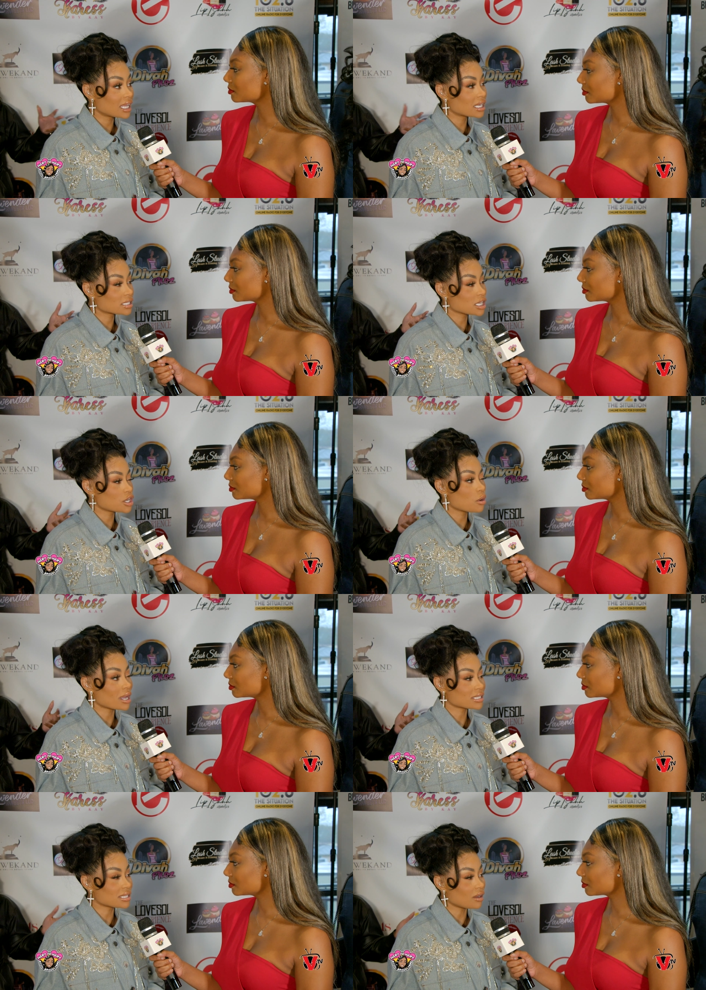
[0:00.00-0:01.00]
Speaker 1: getting to know
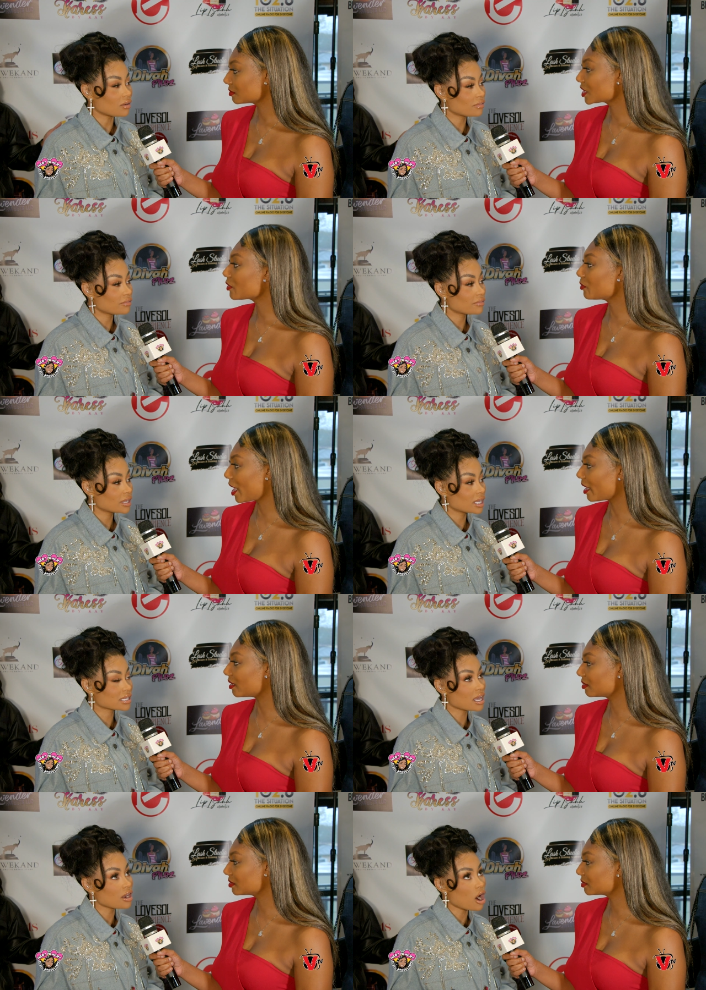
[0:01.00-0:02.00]
myself it's
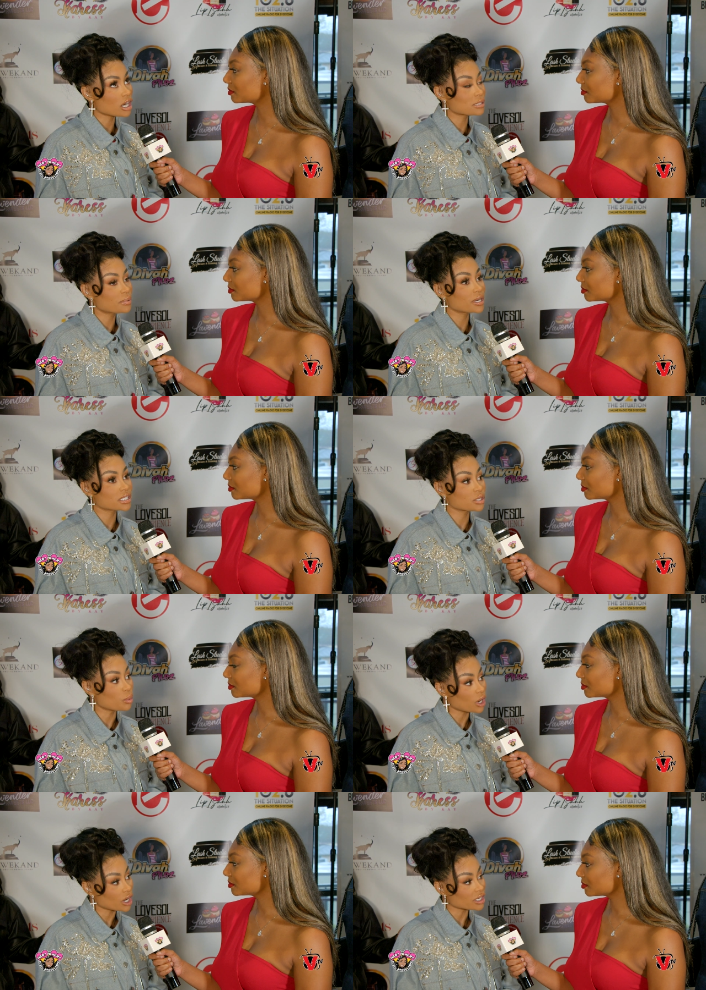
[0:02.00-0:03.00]
kind of hard to put into
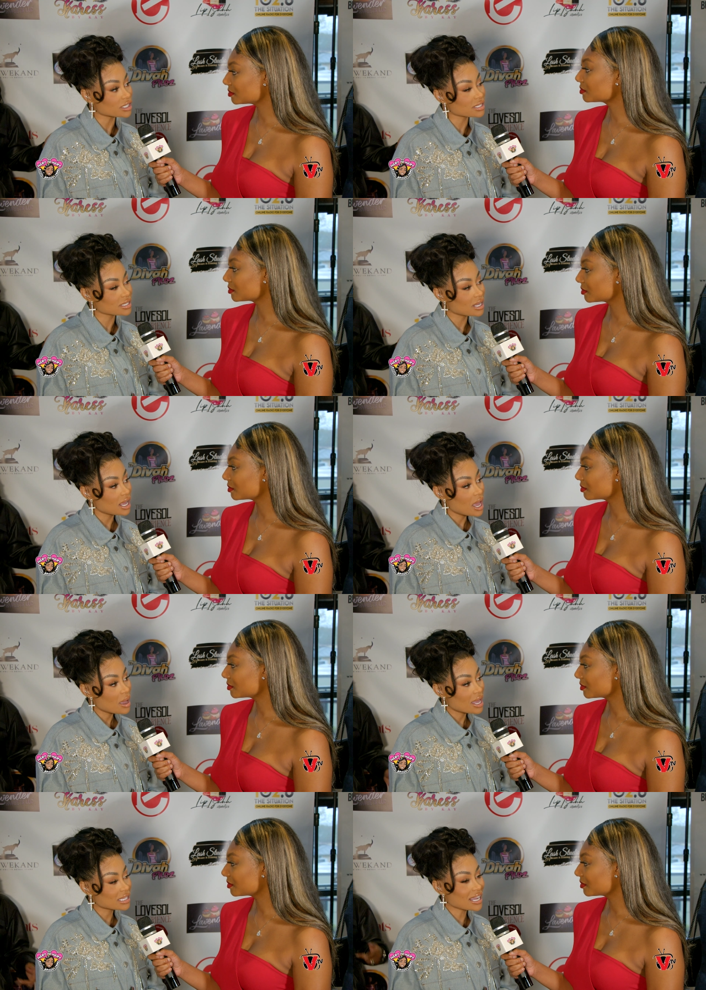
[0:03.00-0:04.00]
words.
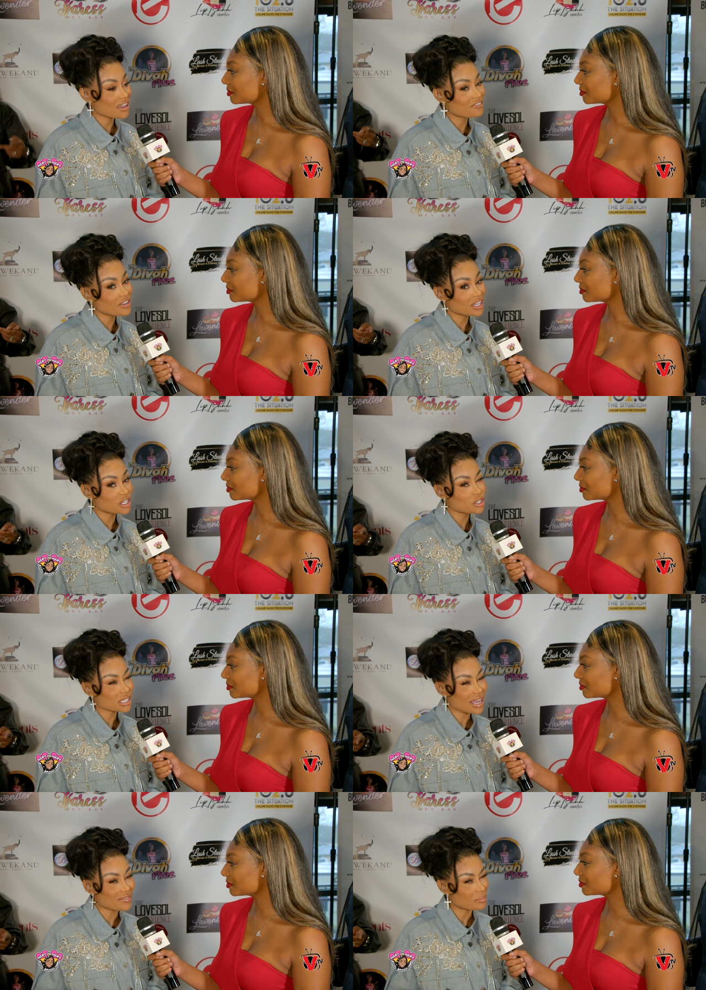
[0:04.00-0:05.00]
It's like a feeling. You
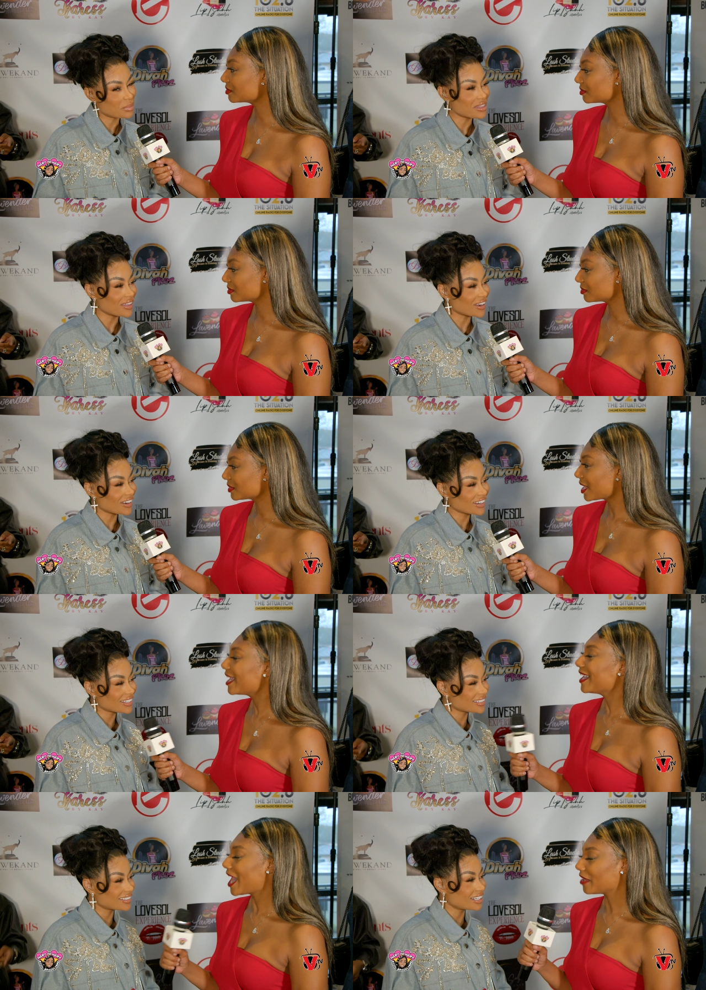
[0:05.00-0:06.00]
just have to be there.
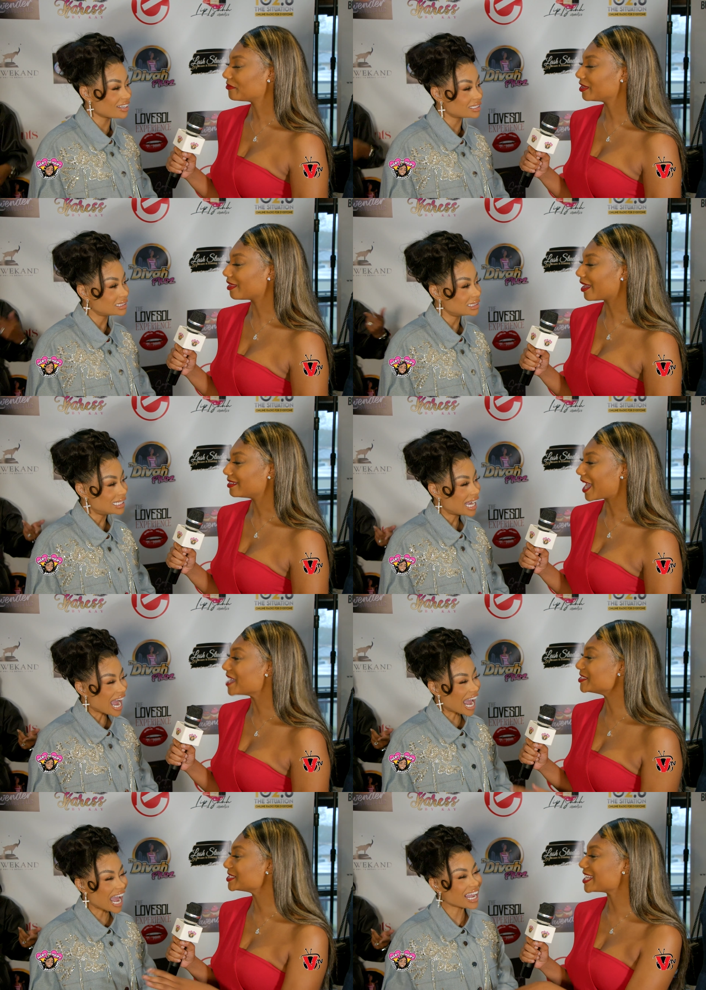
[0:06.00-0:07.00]
Speaker 2: I feel that. I
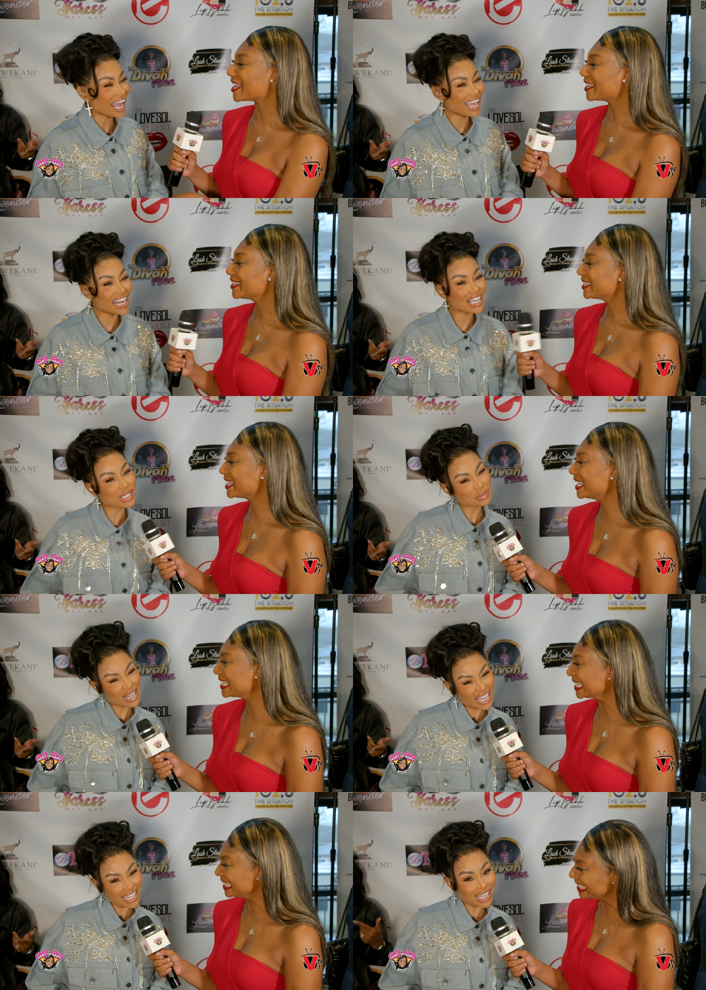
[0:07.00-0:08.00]
understand. I, I can't
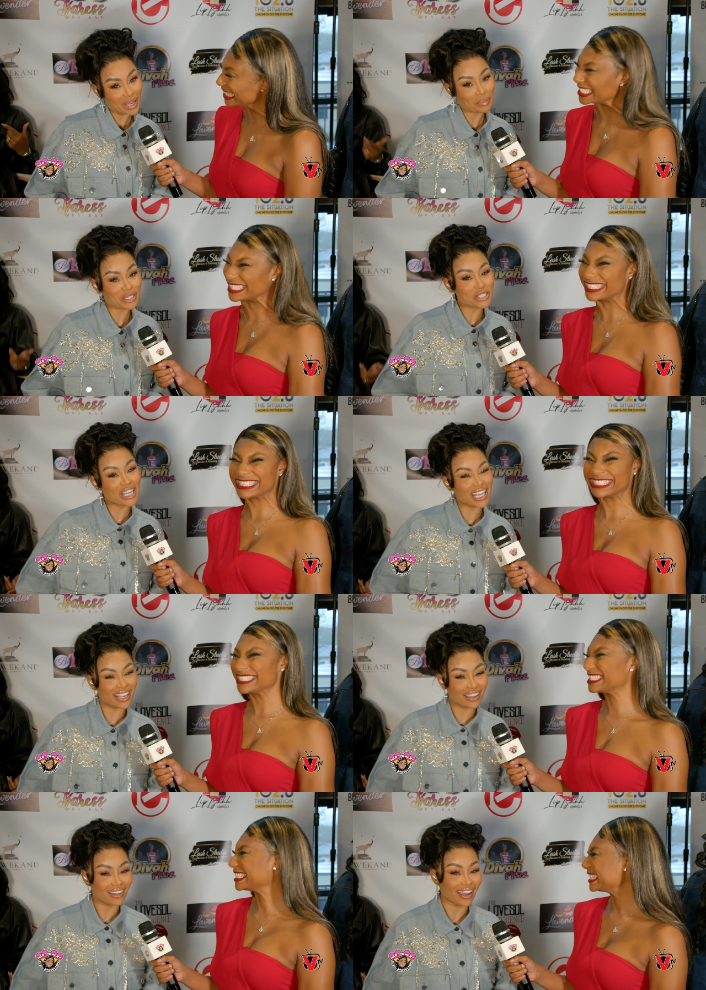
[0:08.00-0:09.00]
explain it, but you get
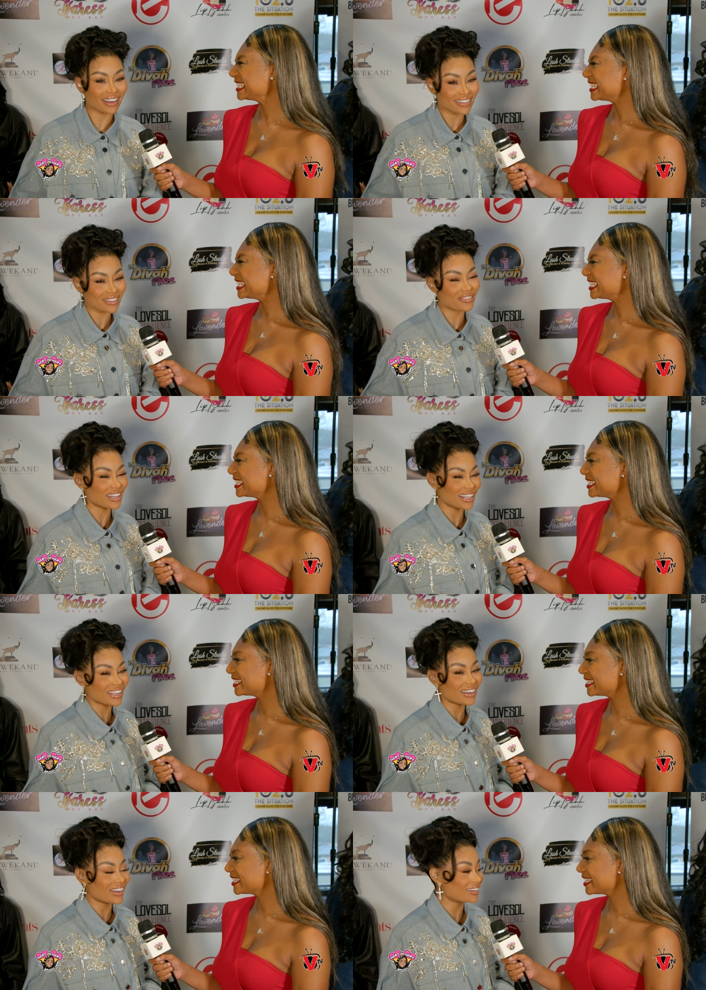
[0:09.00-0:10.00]
it. Like, feel it,
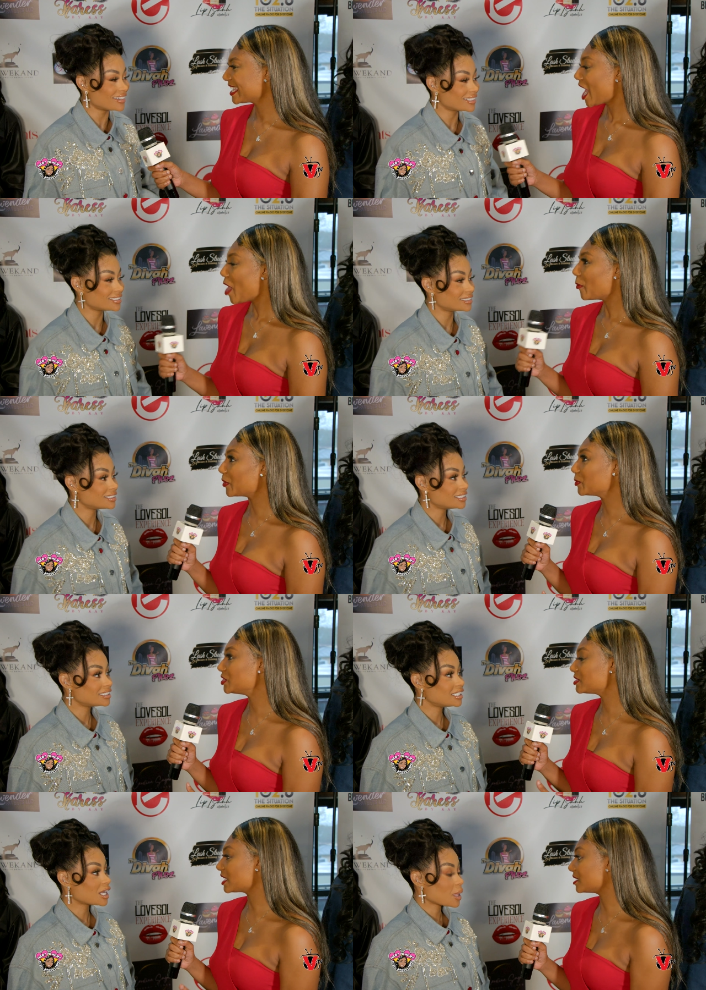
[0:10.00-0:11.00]
you know? What would
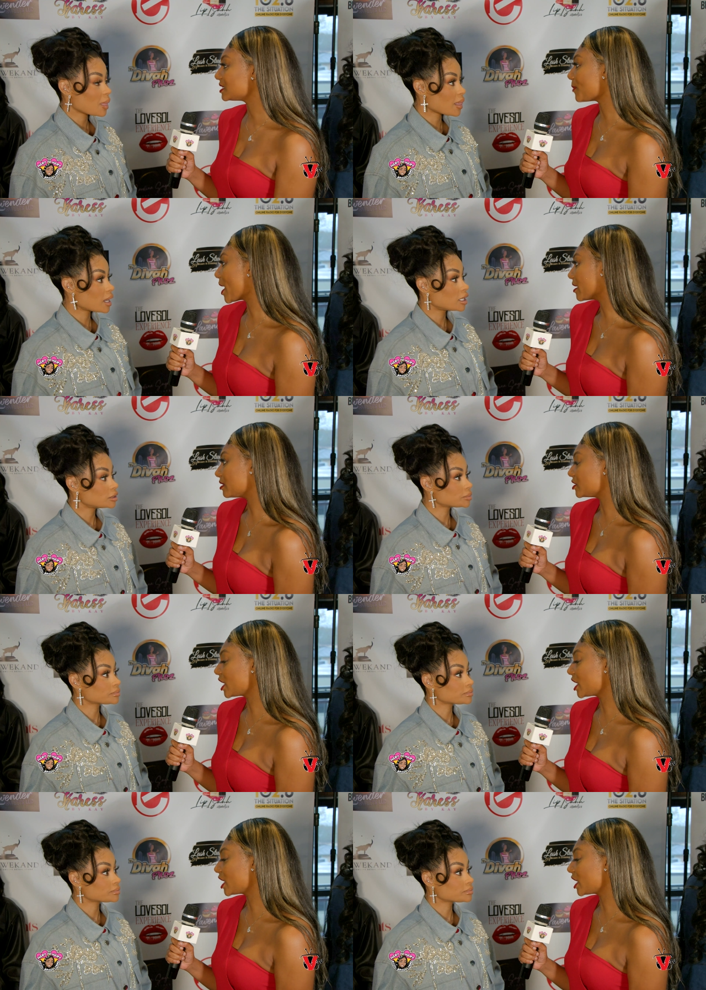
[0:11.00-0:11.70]
you say inspired the